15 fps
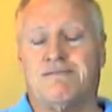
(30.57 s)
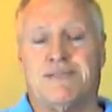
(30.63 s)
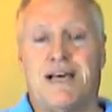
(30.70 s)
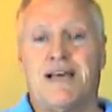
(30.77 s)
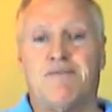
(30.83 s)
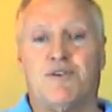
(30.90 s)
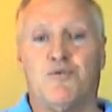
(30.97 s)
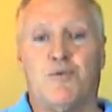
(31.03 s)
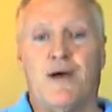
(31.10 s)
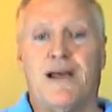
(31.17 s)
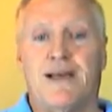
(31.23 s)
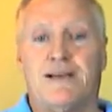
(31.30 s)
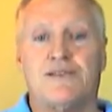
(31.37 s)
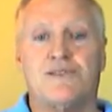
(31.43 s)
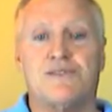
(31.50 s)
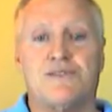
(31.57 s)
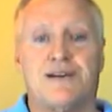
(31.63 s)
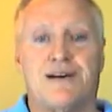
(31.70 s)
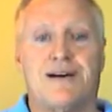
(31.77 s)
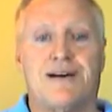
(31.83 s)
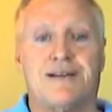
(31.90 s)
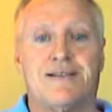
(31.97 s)
time to waste,
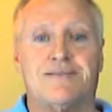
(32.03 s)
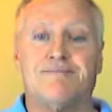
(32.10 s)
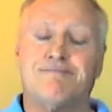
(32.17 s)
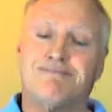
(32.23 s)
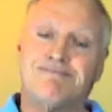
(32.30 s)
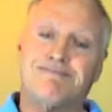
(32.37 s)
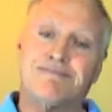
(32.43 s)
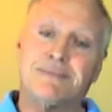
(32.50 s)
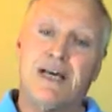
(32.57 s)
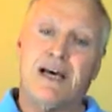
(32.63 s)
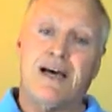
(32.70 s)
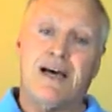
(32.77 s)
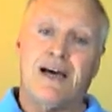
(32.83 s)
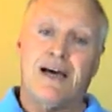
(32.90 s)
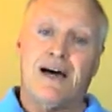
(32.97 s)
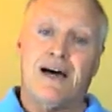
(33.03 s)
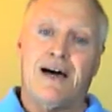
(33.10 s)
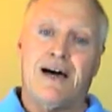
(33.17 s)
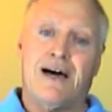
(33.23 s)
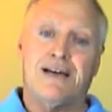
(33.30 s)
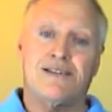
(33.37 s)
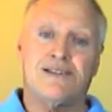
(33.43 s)

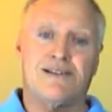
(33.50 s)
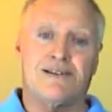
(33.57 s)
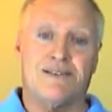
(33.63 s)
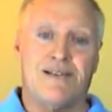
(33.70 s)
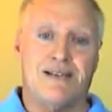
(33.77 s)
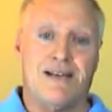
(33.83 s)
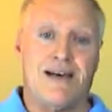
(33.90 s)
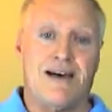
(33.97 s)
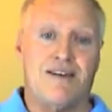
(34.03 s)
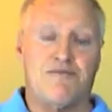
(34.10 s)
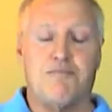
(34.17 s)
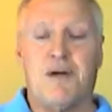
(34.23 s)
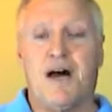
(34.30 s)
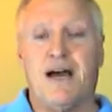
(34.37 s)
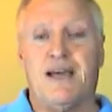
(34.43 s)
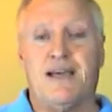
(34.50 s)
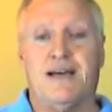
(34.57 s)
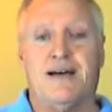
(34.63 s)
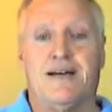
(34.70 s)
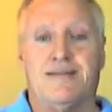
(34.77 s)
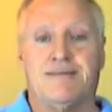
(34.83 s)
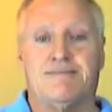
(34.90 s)
I still didn't have my
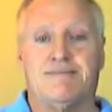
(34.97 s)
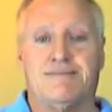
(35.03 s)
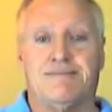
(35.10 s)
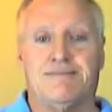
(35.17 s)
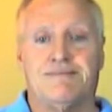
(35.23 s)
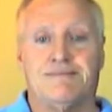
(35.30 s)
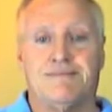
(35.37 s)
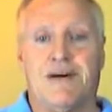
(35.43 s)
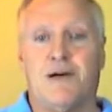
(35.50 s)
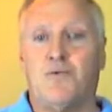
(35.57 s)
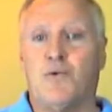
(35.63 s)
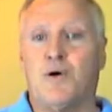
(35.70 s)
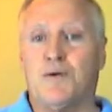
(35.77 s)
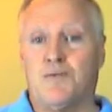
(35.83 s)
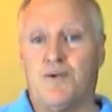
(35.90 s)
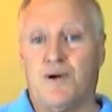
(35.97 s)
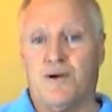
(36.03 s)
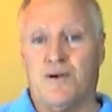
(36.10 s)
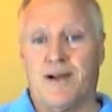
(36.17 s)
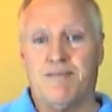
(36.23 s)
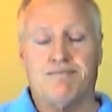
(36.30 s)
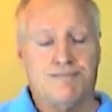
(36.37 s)
my Word
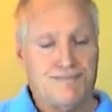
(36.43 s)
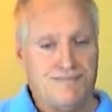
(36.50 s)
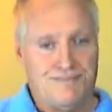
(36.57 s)
program,